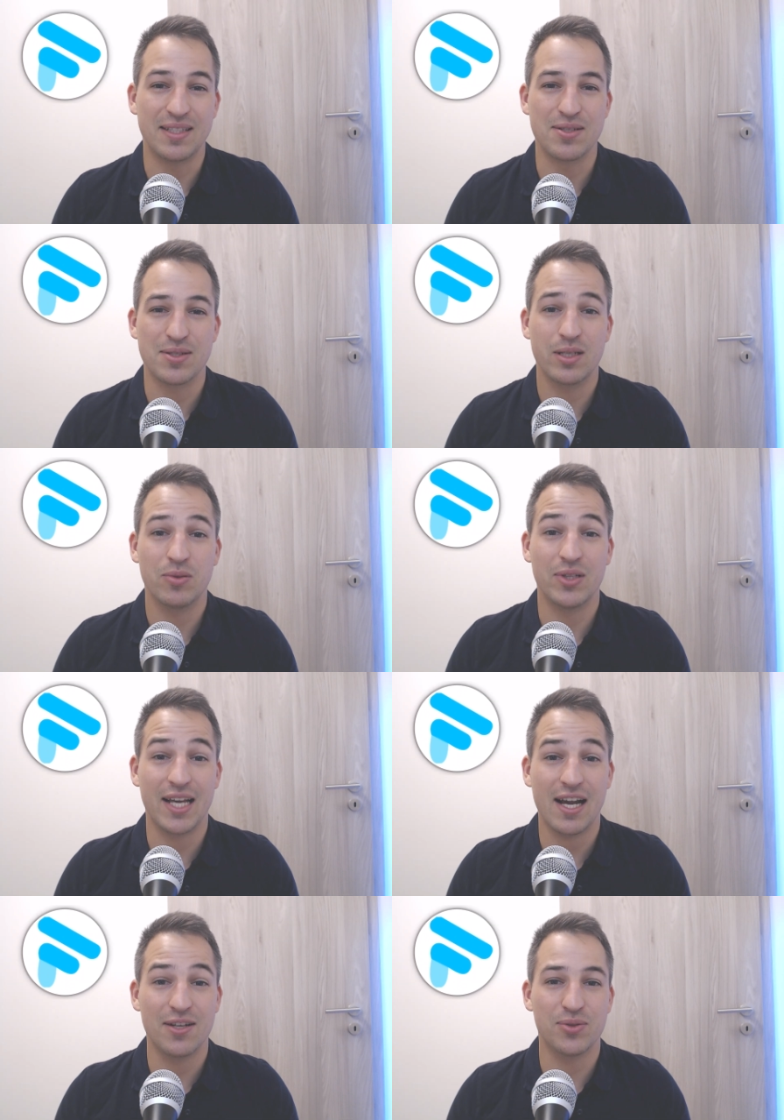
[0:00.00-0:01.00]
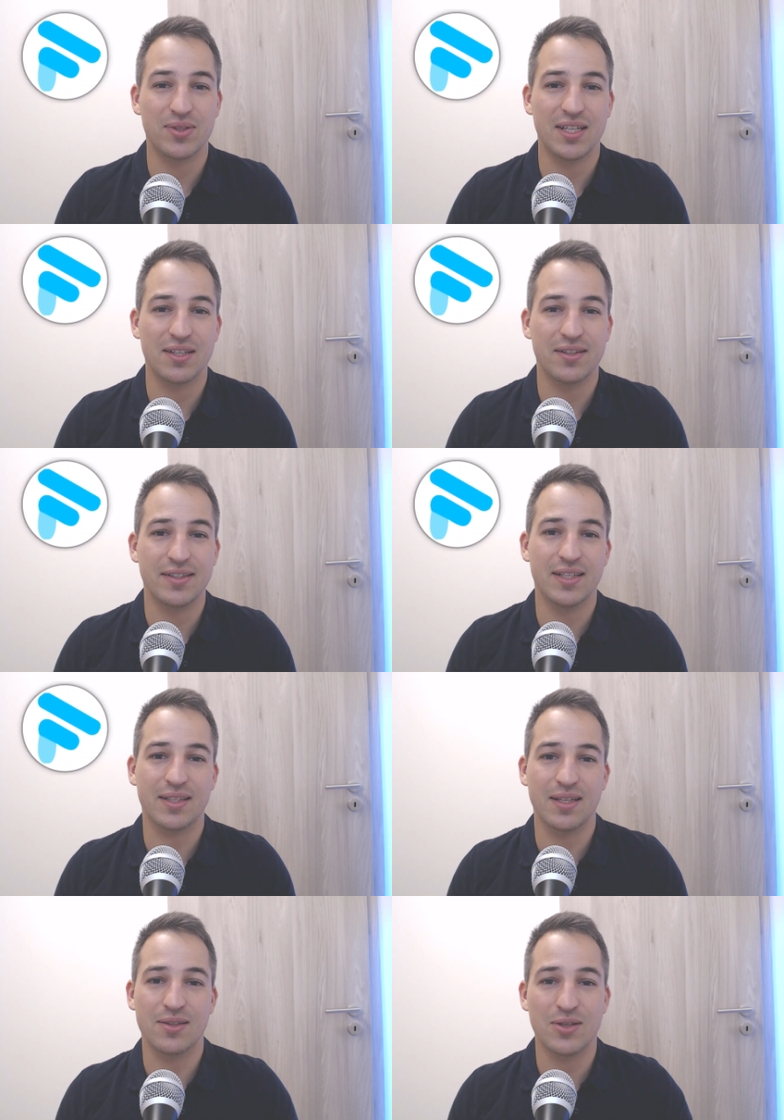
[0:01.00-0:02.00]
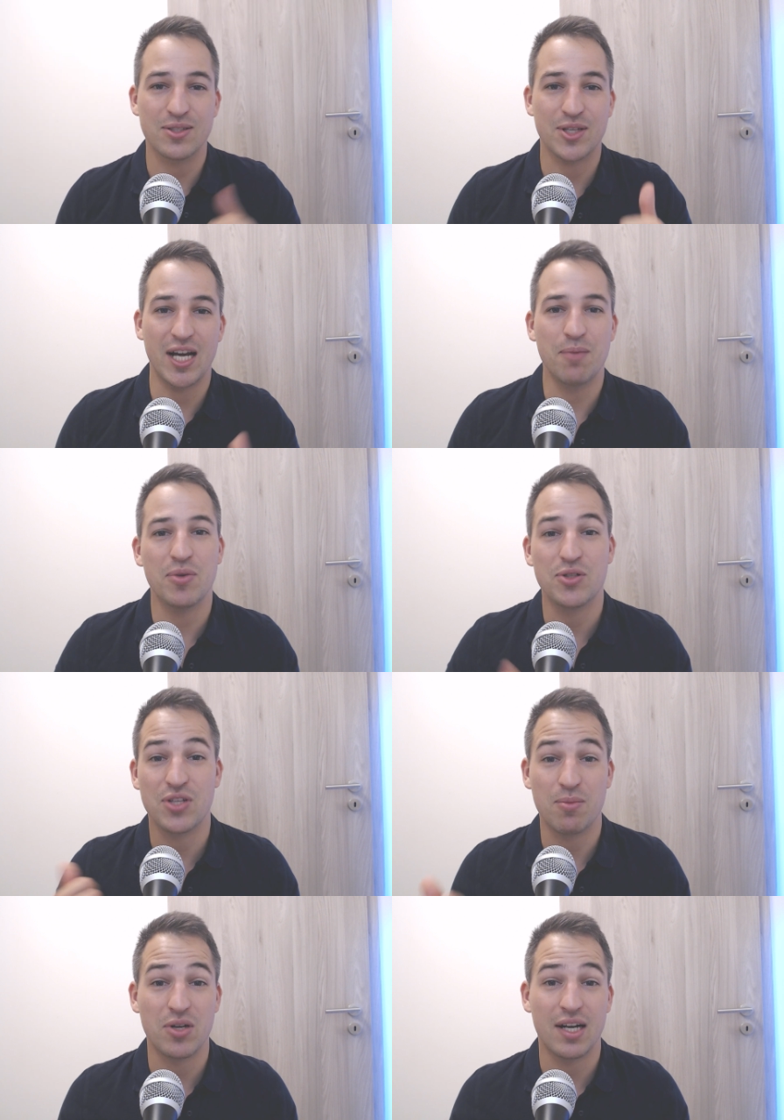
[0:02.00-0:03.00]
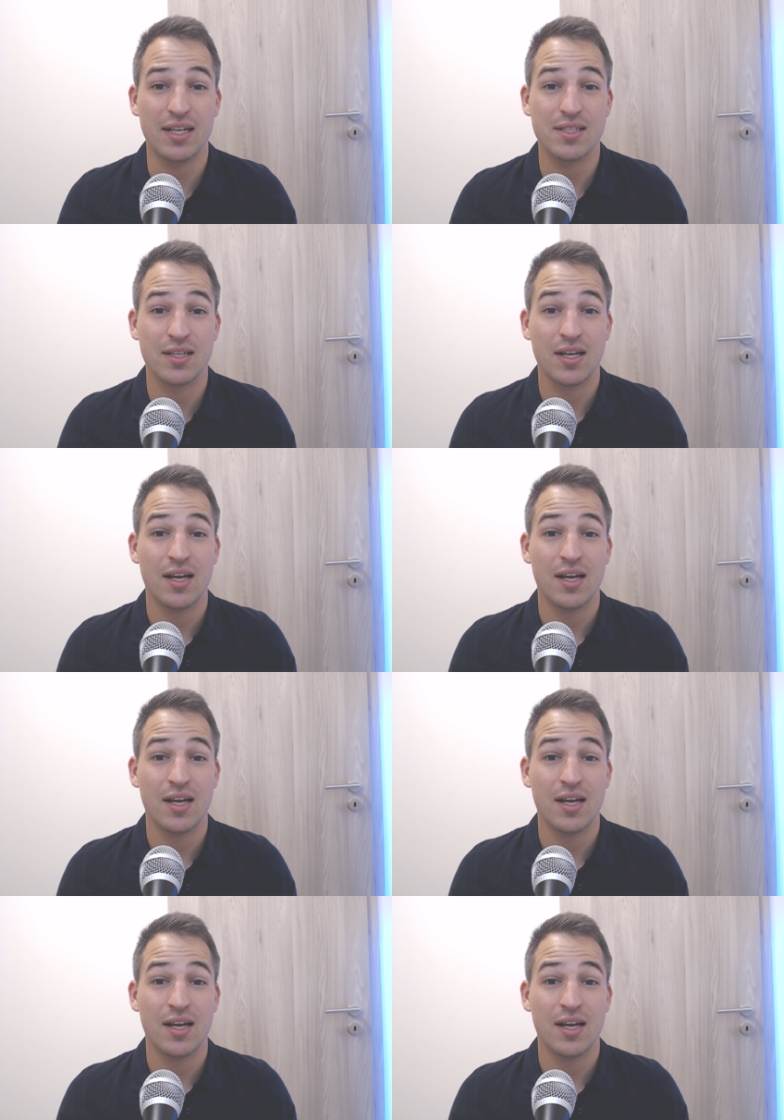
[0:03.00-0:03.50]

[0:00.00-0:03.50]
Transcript: is a simple AI note taker that can transcribe, summarize,